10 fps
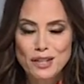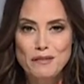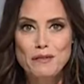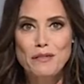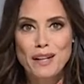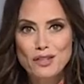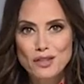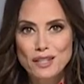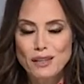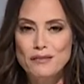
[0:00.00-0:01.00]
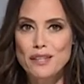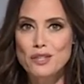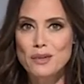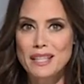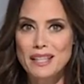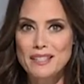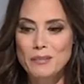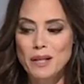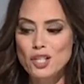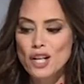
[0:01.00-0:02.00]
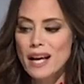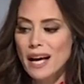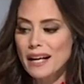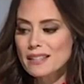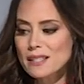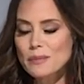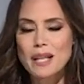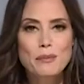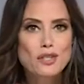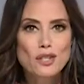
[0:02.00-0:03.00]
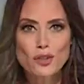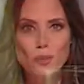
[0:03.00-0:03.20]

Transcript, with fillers: if you find yourself not drinking as much, add some lemon to your